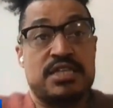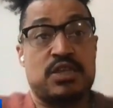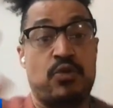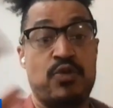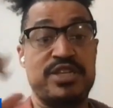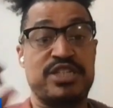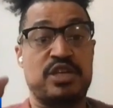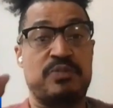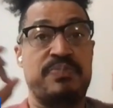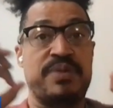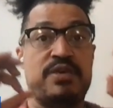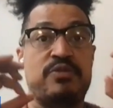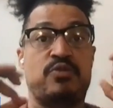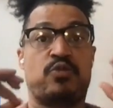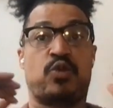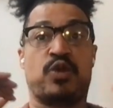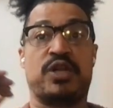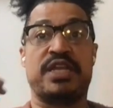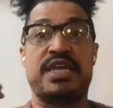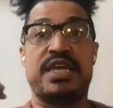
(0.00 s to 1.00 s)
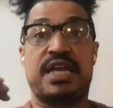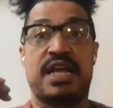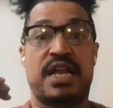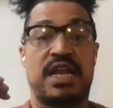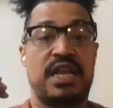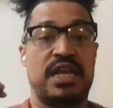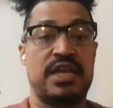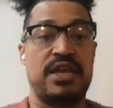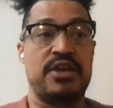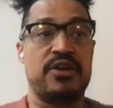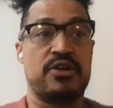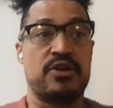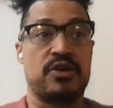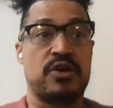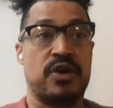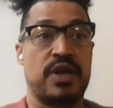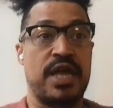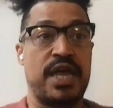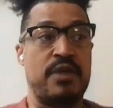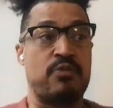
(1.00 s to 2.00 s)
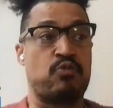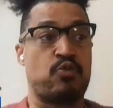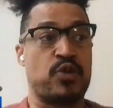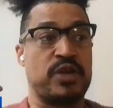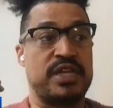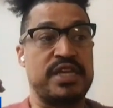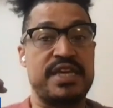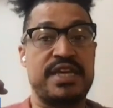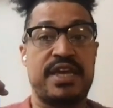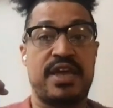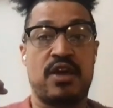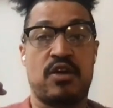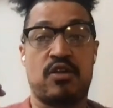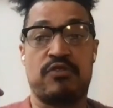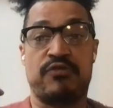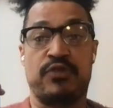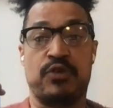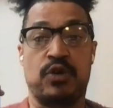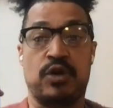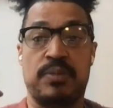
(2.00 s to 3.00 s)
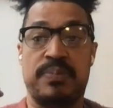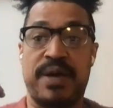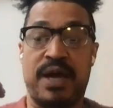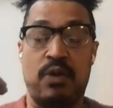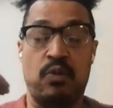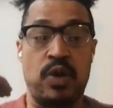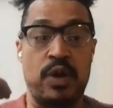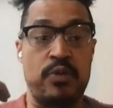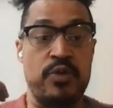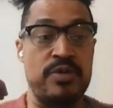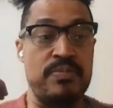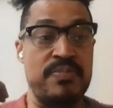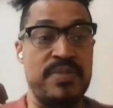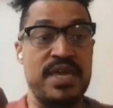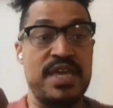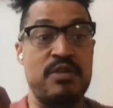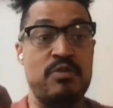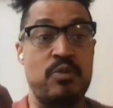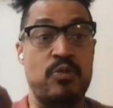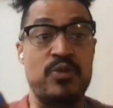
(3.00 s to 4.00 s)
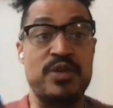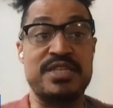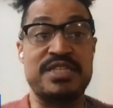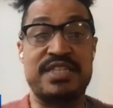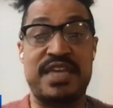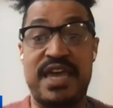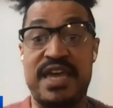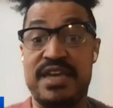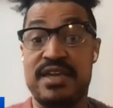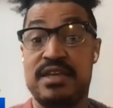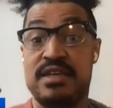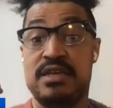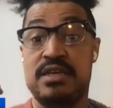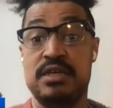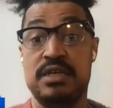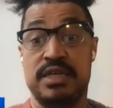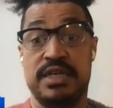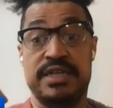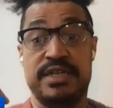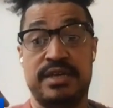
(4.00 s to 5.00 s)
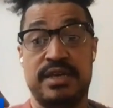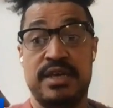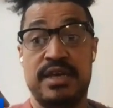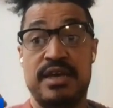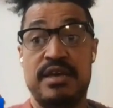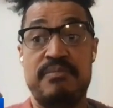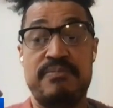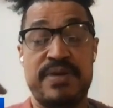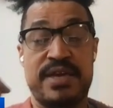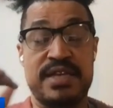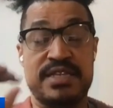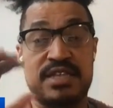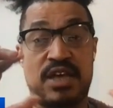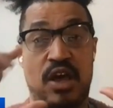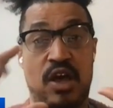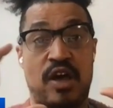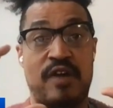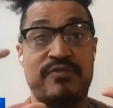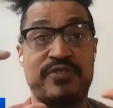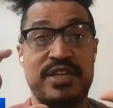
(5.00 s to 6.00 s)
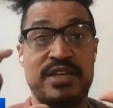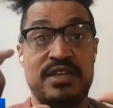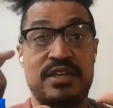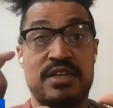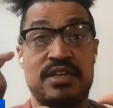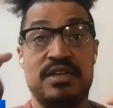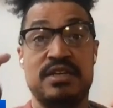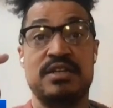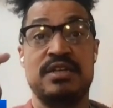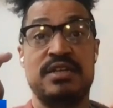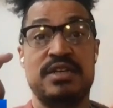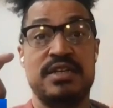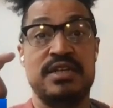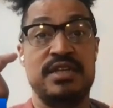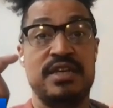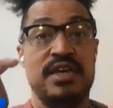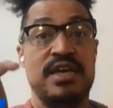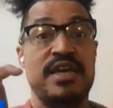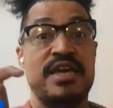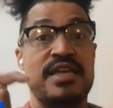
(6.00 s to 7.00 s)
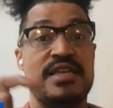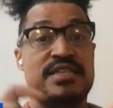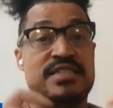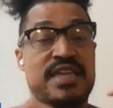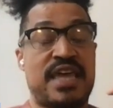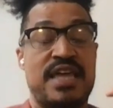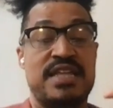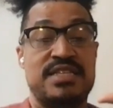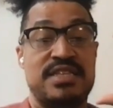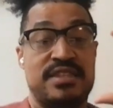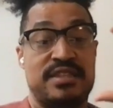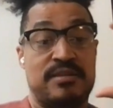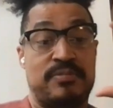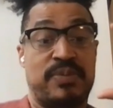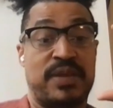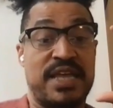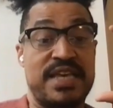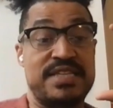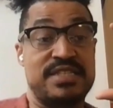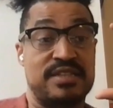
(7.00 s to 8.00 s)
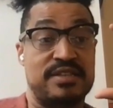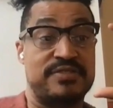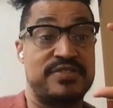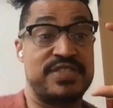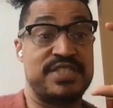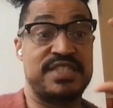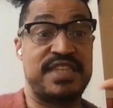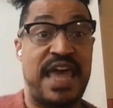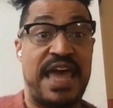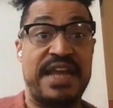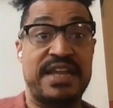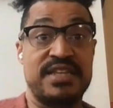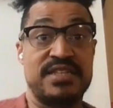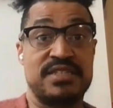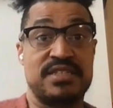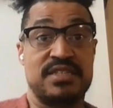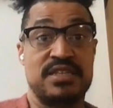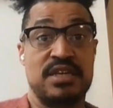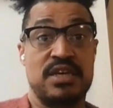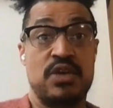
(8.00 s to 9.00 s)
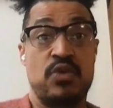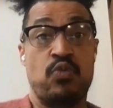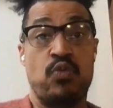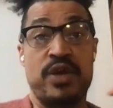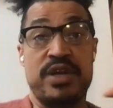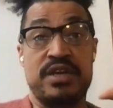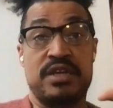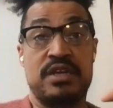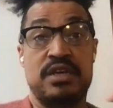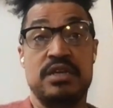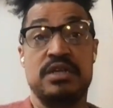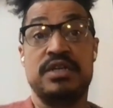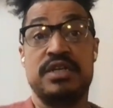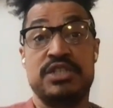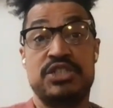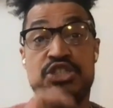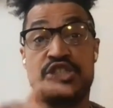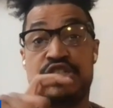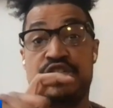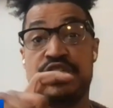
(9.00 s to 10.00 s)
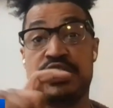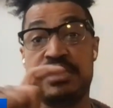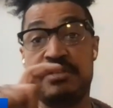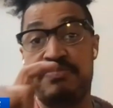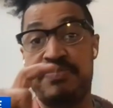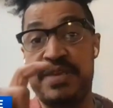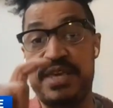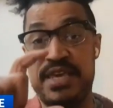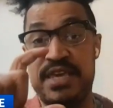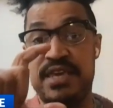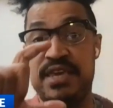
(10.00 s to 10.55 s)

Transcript: So we should really clear and really careful about what we mean when we say good, because often good stands in the place of status when good should